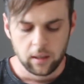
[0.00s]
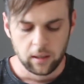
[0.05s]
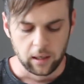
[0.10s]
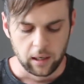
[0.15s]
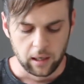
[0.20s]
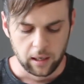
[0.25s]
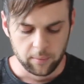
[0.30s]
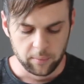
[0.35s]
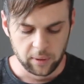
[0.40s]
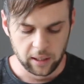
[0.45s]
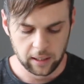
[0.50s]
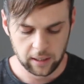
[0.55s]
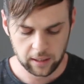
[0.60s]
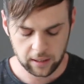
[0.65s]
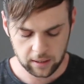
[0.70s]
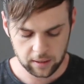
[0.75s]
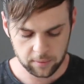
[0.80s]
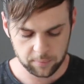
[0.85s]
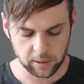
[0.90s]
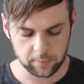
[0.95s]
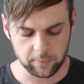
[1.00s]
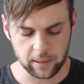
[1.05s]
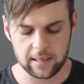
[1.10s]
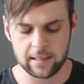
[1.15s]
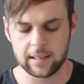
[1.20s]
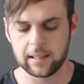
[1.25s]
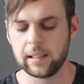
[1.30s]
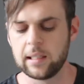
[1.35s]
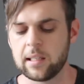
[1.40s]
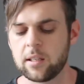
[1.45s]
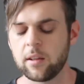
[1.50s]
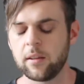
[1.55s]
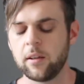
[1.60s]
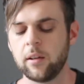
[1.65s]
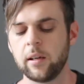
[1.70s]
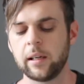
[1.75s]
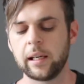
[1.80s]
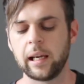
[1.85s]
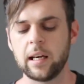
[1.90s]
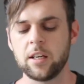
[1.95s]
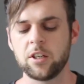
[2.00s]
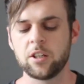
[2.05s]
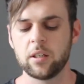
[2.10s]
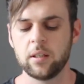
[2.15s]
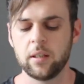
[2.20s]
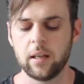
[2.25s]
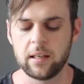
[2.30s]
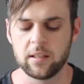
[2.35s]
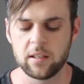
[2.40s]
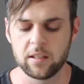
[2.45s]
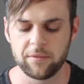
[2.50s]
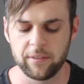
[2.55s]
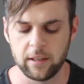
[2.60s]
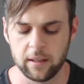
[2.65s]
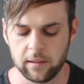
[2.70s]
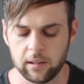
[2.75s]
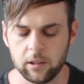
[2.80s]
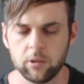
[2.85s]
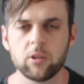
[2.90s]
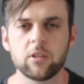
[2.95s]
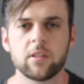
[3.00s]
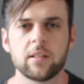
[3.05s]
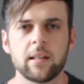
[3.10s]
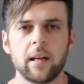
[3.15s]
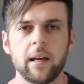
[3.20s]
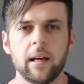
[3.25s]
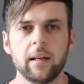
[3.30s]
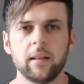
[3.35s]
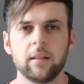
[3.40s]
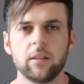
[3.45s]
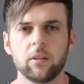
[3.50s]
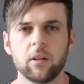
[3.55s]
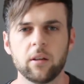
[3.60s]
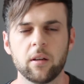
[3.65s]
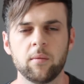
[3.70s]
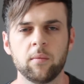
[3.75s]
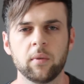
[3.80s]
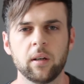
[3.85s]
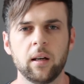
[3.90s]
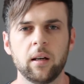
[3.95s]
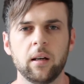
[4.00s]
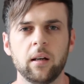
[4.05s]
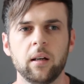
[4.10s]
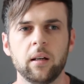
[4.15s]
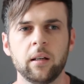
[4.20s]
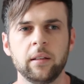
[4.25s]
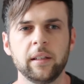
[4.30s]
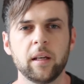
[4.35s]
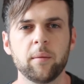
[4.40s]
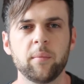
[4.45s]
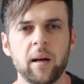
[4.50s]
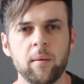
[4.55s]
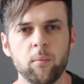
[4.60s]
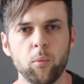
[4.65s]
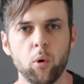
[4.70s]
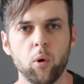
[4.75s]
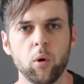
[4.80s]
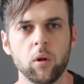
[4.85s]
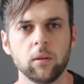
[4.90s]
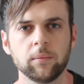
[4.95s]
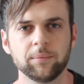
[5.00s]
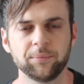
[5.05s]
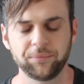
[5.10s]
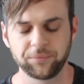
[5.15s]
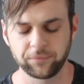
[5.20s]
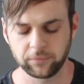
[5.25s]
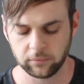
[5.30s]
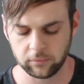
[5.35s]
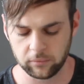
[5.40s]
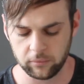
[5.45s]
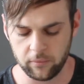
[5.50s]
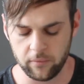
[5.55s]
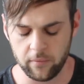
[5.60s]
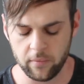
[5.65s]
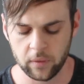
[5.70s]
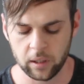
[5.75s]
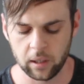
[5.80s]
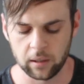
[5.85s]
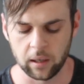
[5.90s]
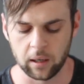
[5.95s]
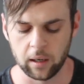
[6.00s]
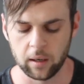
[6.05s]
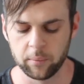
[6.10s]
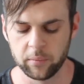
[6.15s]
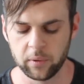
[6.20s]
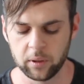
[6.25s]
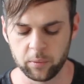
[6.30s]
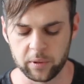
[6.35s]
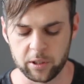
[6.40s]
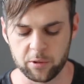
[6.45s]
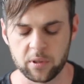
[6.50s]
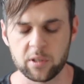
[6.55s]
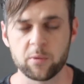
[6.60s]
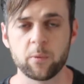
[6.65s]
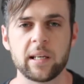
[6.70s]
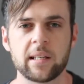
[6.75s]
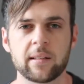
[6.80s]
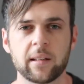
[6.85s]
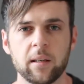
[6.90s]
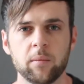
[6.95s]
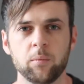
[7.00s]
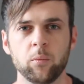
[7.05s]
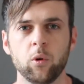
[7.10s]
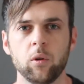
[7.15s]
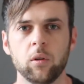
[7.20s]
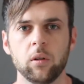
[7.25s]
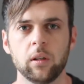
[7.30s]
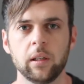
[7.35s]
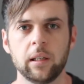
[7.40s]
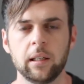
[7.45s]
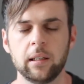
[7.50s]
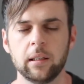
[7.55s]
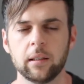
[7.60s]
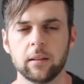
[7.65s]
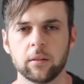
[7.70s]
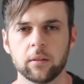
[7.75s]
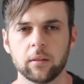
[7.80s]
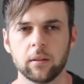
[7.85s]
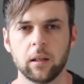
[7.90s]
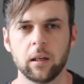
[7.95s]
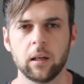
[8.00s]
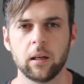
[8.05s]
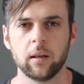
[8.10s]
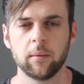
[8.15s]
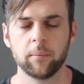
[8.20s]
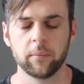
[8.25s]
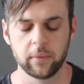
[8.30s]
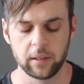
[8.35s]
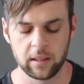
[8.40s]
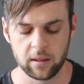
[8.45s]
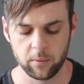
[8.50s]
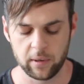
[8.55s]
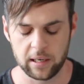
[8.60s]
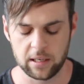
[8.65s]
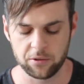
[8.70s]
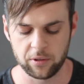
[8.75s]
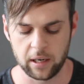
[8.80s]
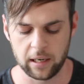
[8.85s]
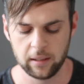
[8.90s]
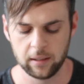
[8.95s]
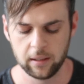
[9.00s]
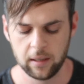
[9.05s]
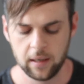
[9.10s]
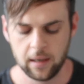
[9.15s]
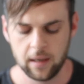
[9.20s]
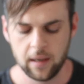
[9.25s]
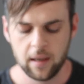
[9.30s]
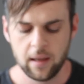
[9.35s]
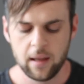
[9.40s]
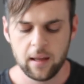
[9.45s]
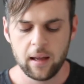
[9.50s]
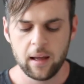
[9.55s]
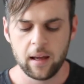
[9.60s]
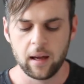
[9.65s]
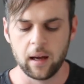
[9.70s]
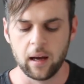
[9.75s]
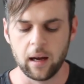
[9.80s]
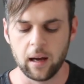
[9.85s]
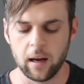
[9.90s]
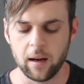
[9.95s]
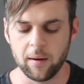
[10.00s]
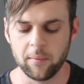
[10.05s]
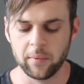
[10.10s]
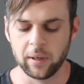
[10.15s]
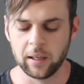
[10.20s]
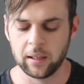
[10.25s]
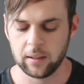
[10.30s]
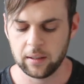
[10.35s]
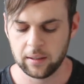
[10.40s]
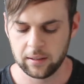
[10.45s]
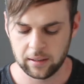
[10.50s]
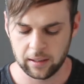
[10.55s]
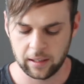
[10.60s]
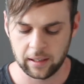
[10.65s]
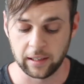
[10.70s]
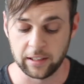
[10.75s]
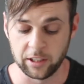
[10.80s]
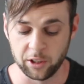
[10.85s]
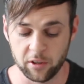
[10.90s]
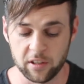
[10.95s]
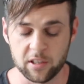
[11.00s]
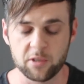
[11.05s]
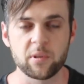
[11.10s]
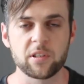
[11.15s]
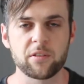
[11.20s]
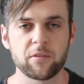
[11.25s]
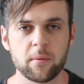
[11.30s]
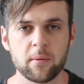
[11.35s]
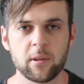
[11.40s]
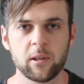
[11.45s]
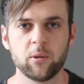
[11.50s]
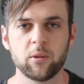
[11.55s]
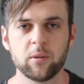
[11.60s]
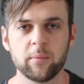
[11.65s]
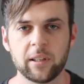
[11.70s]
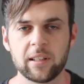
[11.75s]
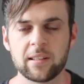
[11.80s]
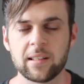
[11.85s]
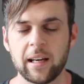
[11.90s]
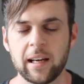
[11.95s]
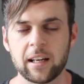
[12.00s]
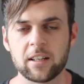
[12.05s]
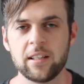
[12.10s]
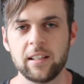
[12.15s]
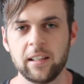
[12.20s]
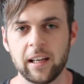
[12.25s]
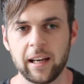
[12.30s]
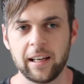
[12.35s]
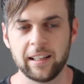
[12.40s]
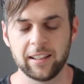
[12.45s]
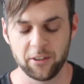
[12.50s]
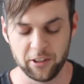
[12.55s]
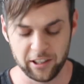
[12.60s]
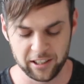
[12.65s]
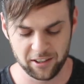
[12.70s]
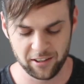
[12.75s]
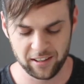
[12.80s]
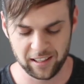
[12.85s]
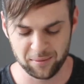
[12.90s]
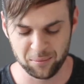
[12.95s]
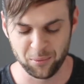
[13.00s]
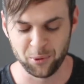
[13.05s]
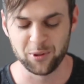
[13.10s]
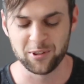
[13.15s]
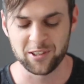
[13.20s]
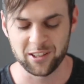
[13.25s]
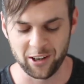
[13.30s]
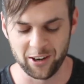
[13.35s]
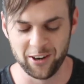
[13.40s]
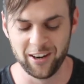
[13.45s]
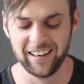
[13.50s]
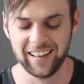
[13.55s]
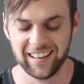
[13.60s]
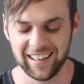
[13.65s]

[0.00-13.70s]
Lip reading: But basically, so the location, I just felt the Lord saying, a nearby mall, which was Westgate Mall in the West Rand. And I knew this was from the Lord because I actually hate going to that mall. So